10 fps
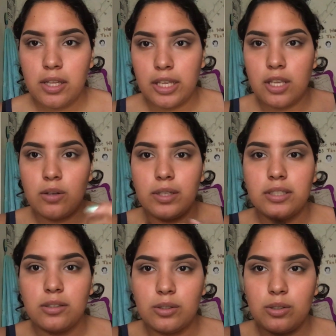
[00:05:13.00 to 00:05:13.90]
like, you know,
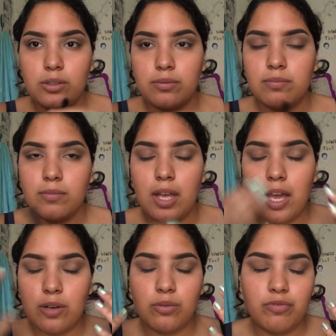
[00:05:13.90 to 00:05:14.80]
like the little
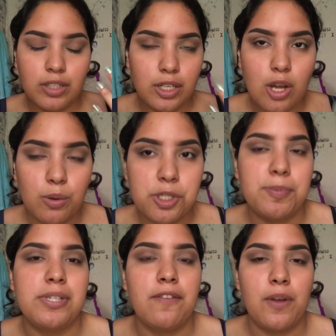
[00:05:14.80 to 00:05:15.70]
I don't really know which
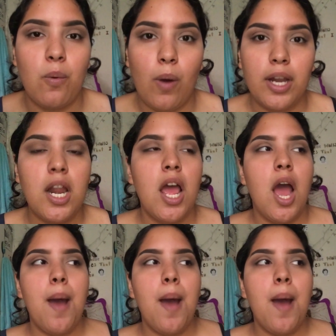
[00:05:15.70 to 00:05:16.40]
specific one,